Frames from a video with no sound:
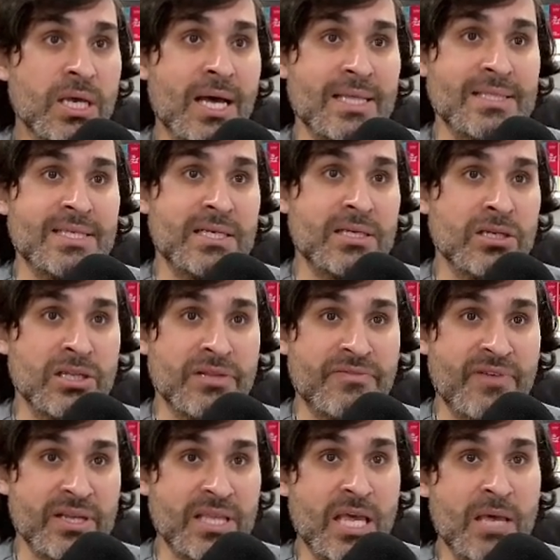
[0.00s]
and settled on the
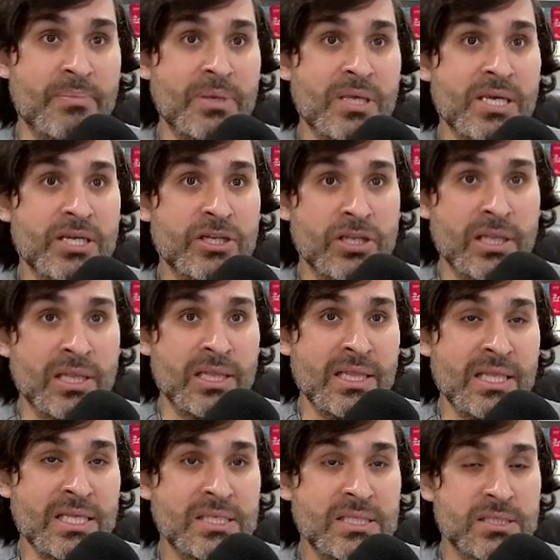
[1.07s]
fact that it appeared on at
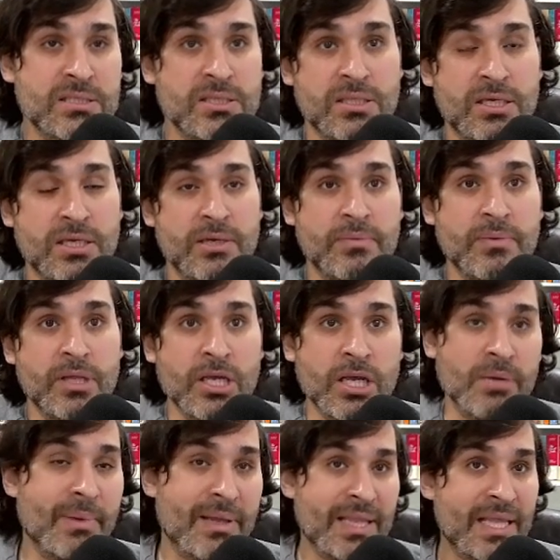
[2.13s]
least the
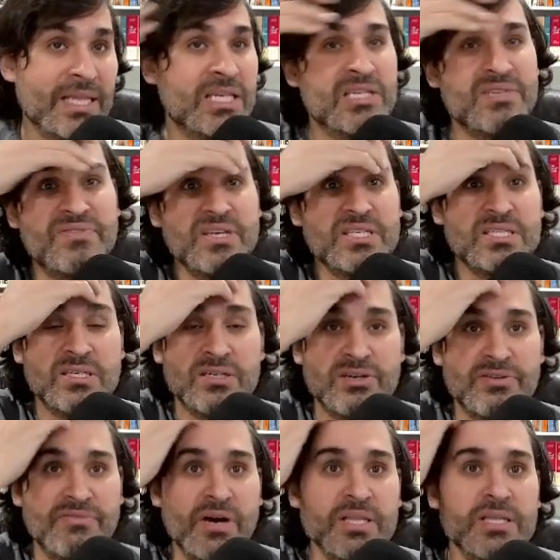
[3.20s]
command line interface and
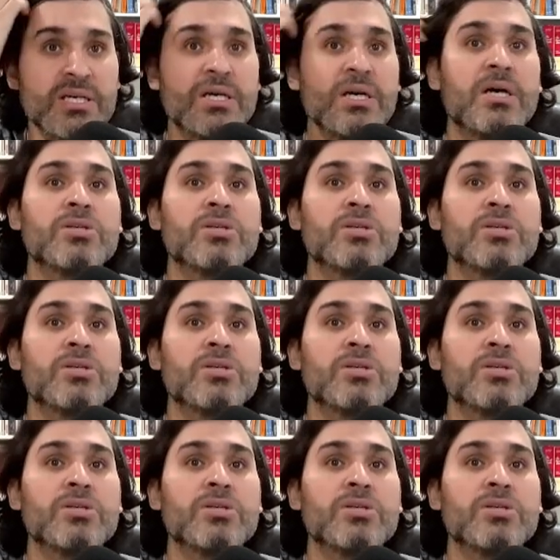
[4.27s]
Grafana.